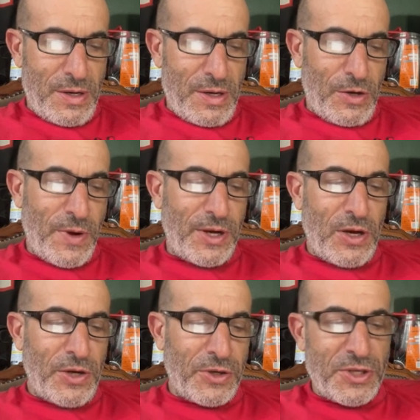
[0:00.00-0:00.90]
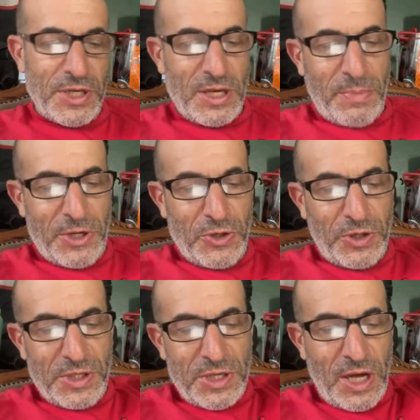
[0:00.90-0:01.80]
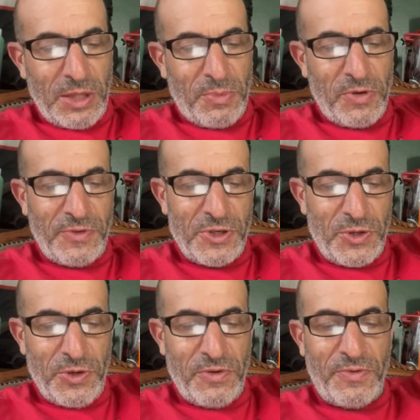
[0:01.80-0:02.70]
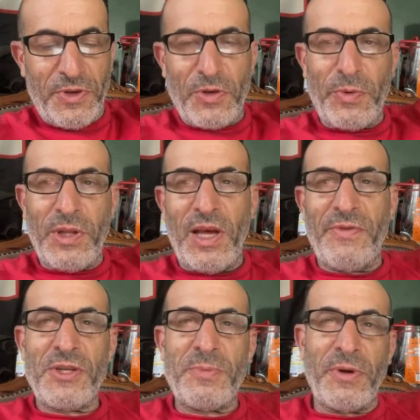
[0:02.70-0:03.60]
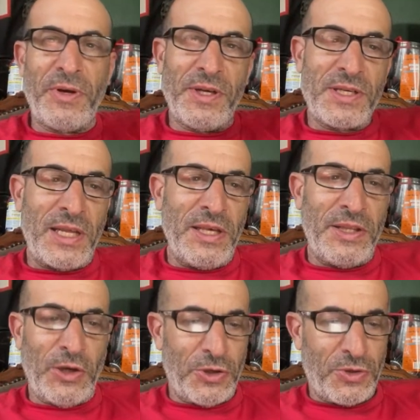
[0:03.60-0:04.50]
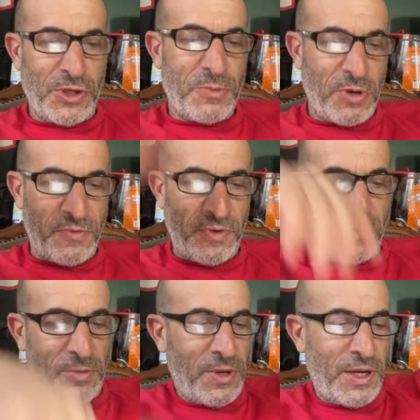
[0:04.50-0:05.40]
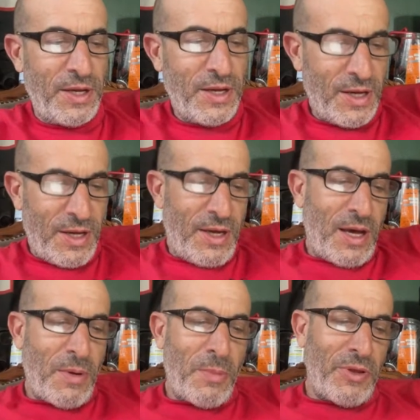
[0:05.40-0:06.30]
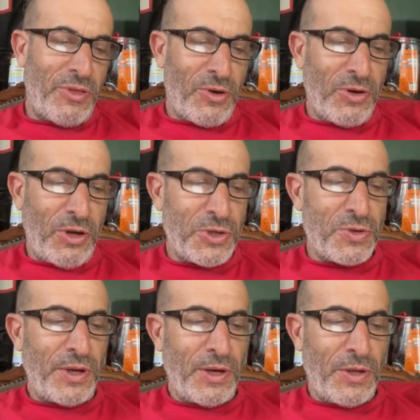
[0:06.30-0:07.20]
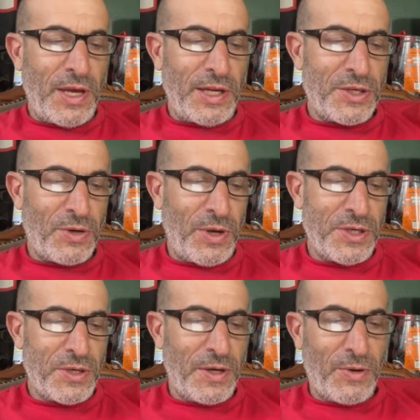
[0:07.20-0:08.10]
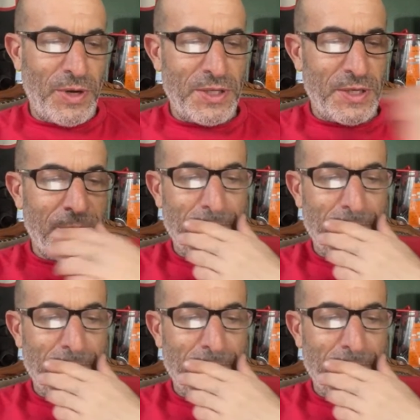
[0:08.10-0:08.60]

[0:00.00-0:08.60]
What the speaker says: Greg the Hunter says, "I bet you could design the perfect scooter for your real life experience." I think the Ultra is perfect for me. I'm on my 3rd Ultra, you know that? It's crazy.